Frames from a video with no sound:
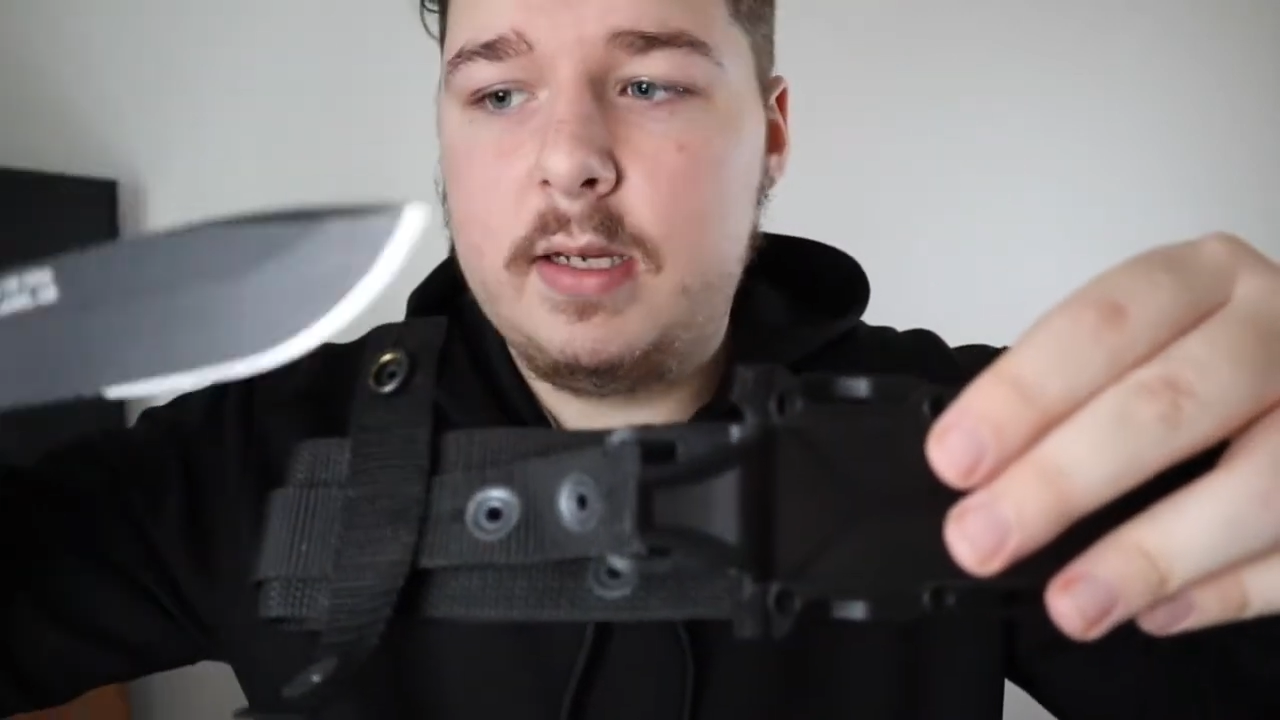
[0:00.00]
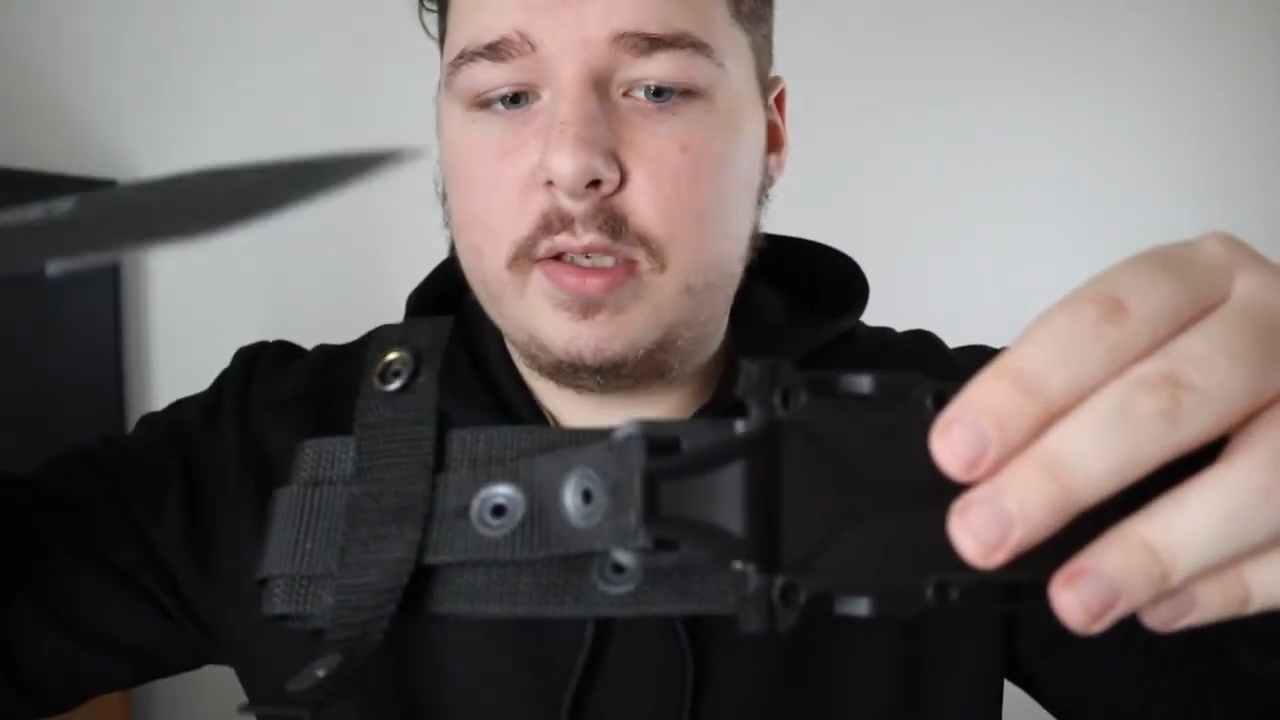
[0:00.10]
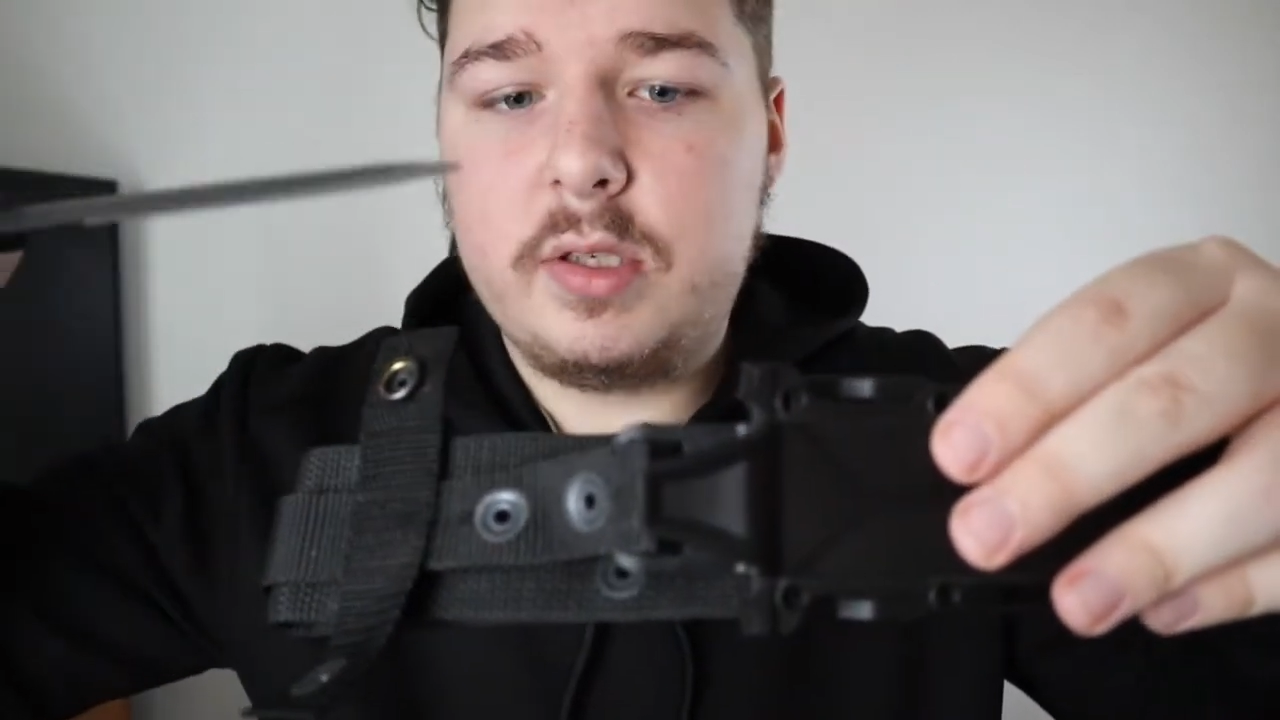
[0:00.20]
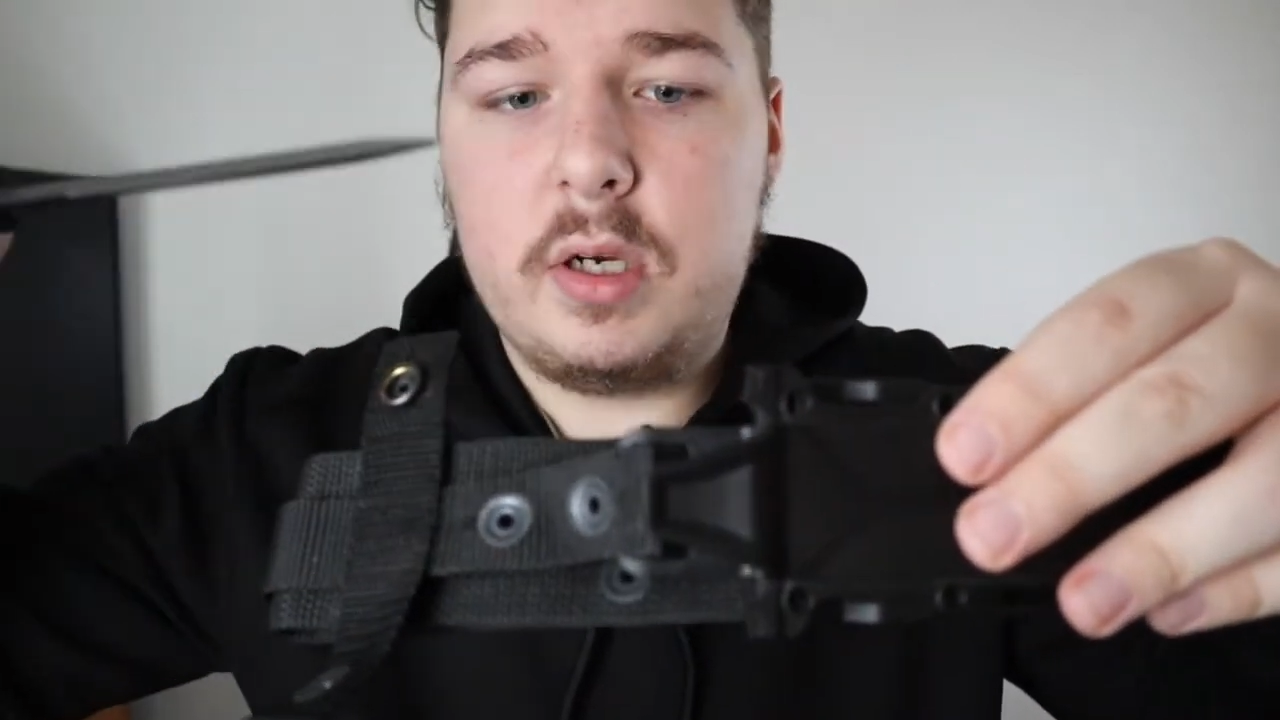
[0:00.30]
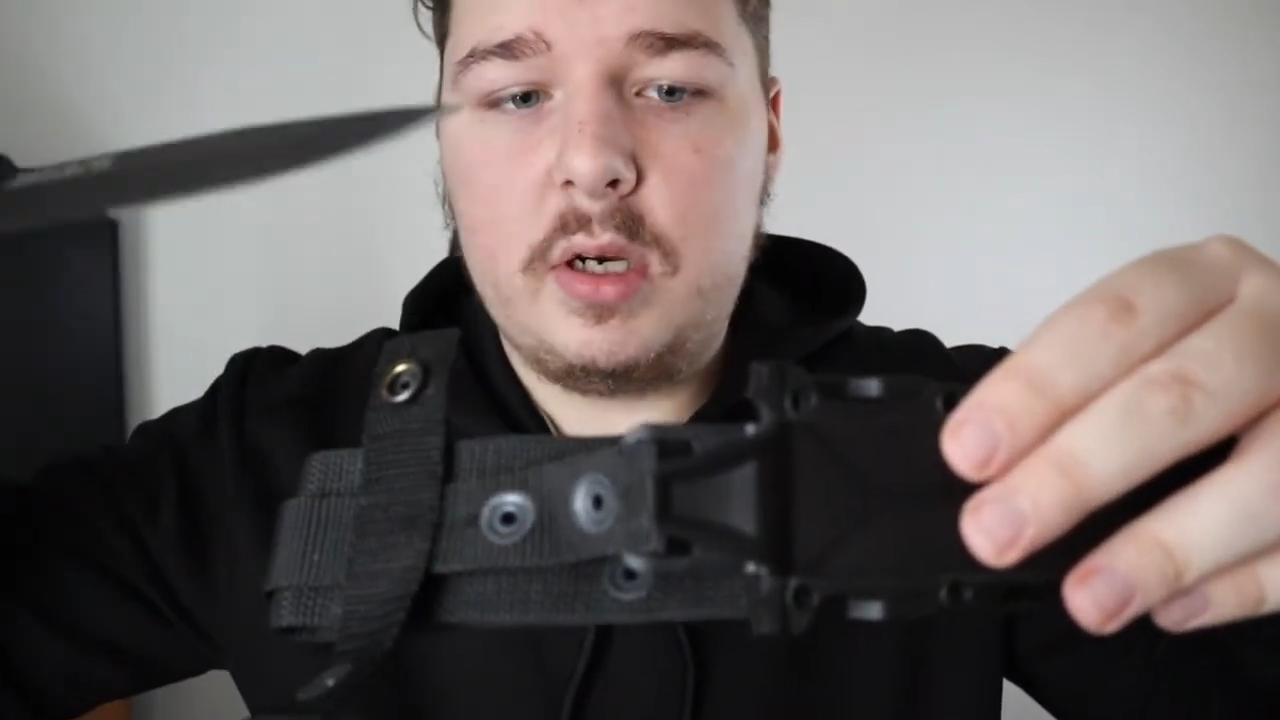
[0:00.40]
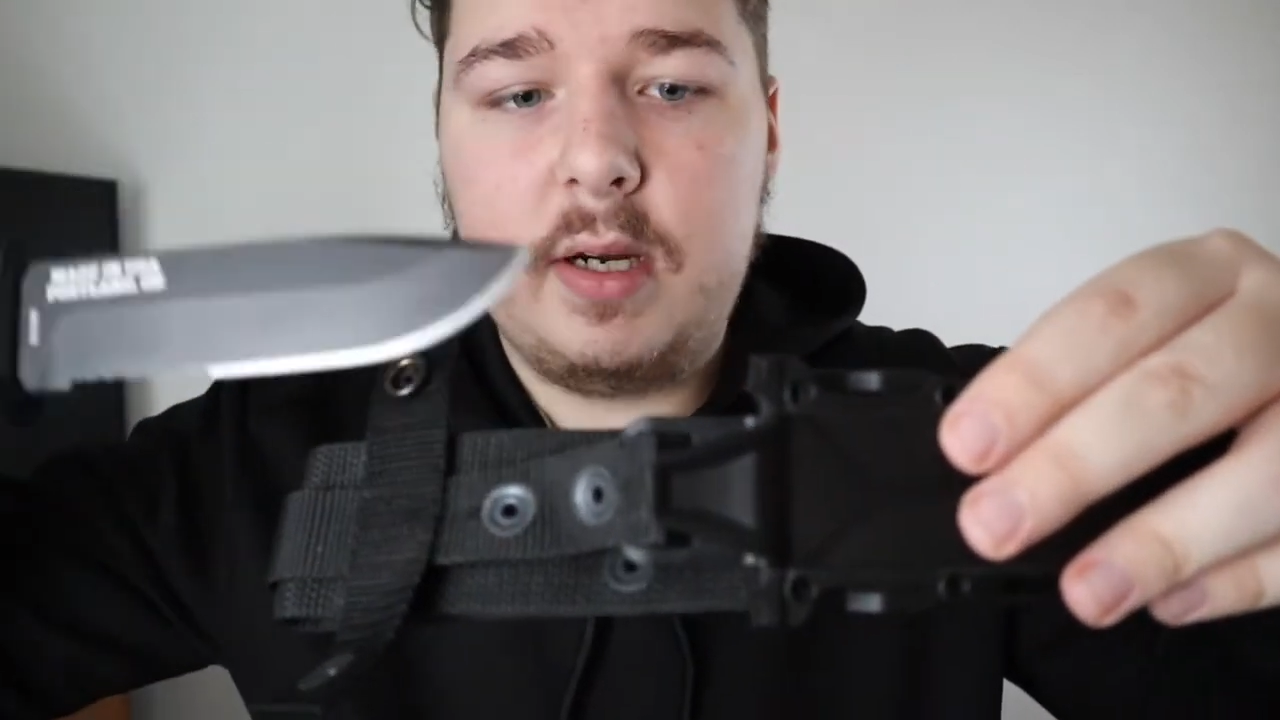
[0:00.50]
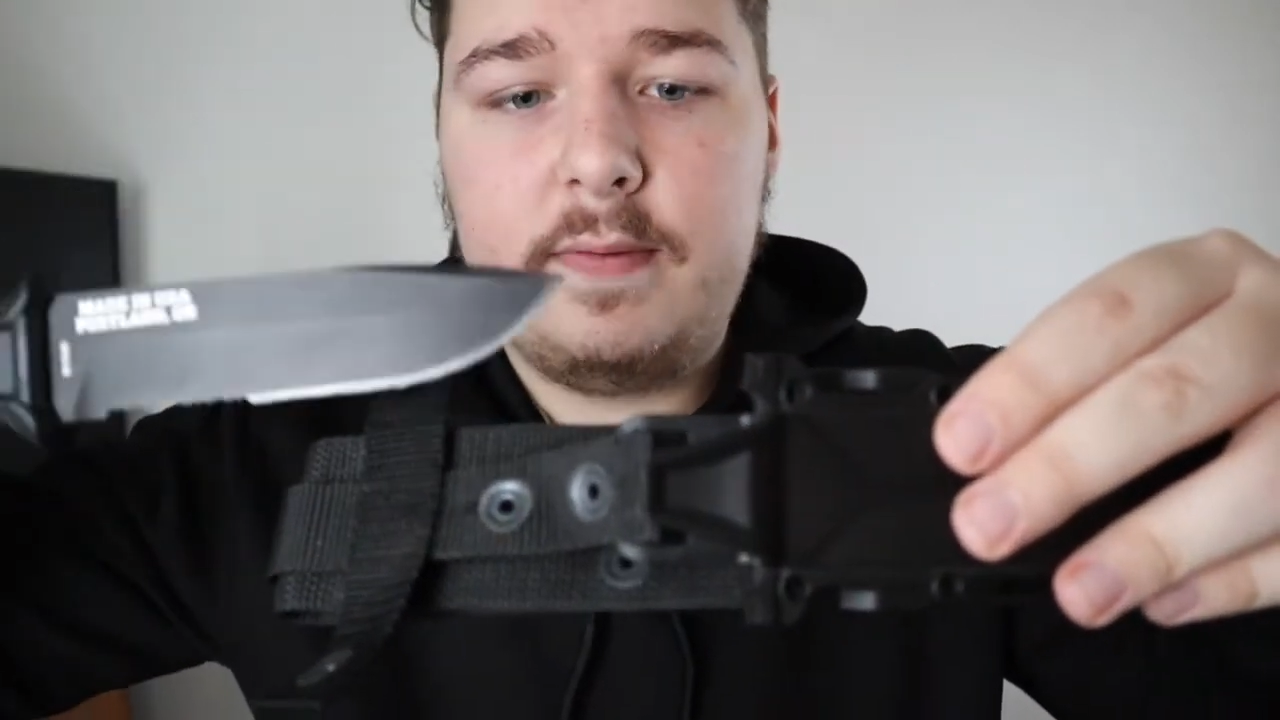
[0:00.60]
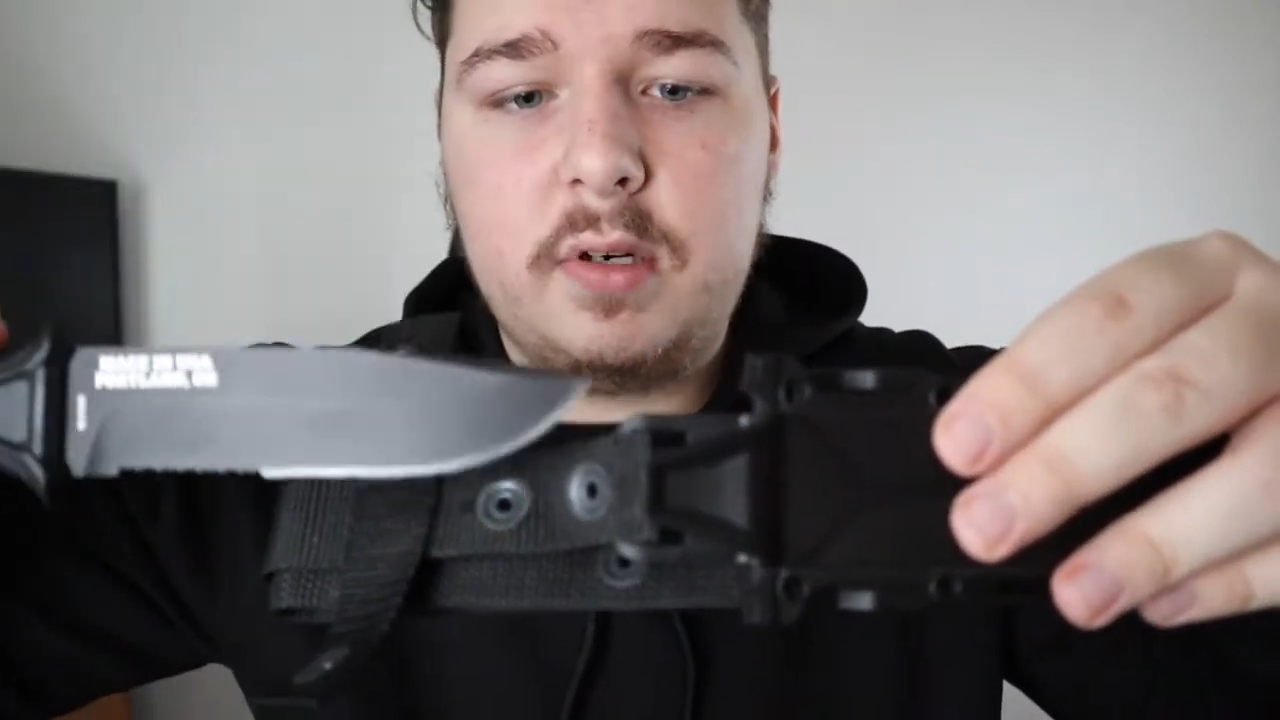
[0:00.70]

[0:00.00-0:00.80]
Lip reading: So if